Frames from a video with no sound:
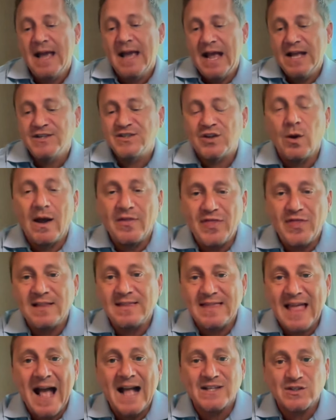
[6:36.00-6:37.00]
And so I
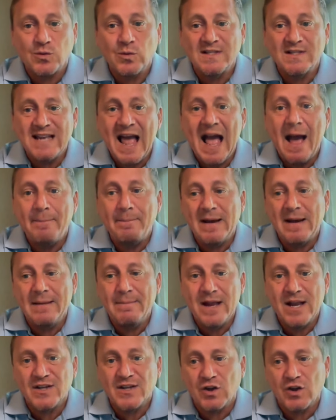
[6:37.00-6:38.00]
think that's what's happening
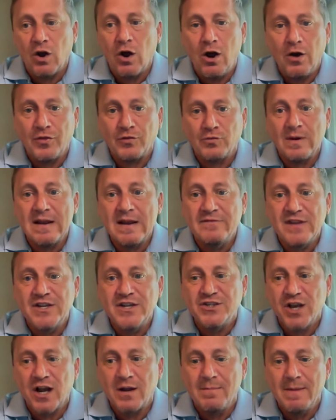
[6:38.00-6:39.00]
because all three of
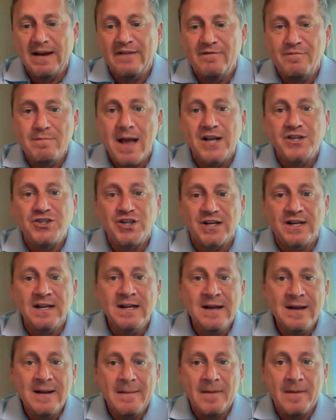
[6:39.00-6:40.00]
these young men have mentioned
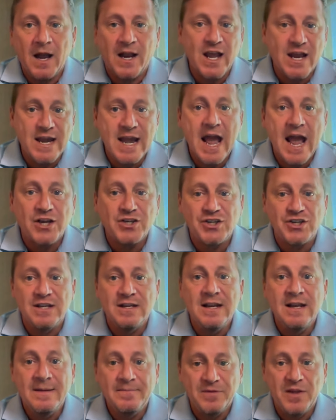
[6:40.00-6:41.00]
a
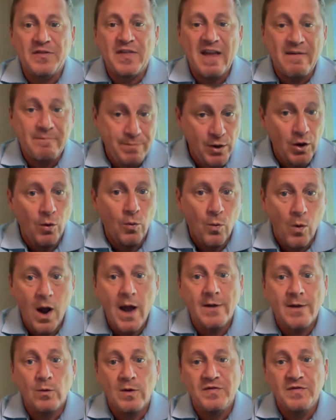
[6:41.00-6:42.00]
connection that they built,
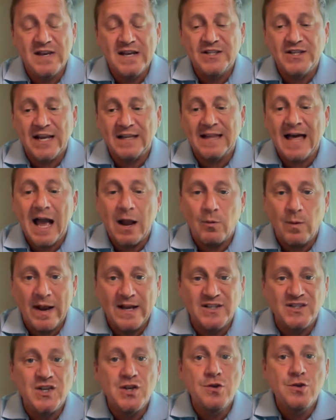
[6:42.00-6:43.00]
one, with DJ Lagway,
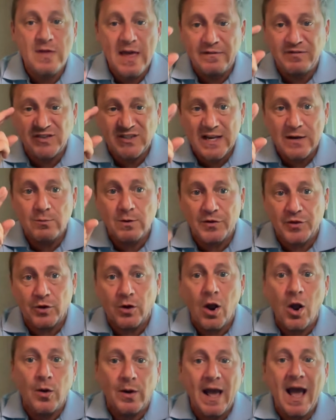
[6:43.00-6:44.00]
and two, they've seen with
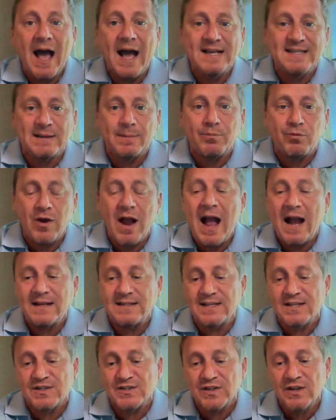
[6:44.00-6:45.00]
their own eyes at
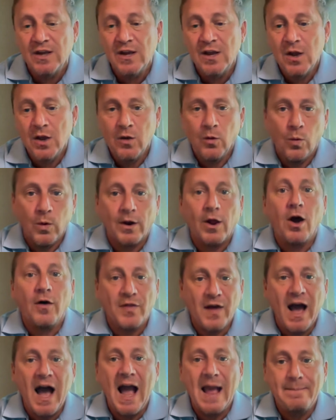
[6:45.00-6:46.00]
practice what all
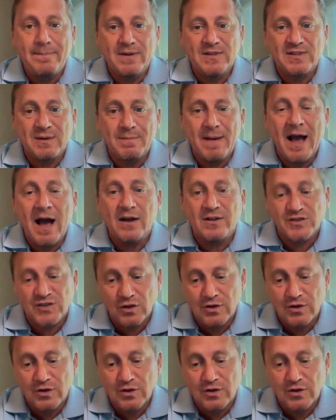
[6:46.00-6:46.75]
the hype is about.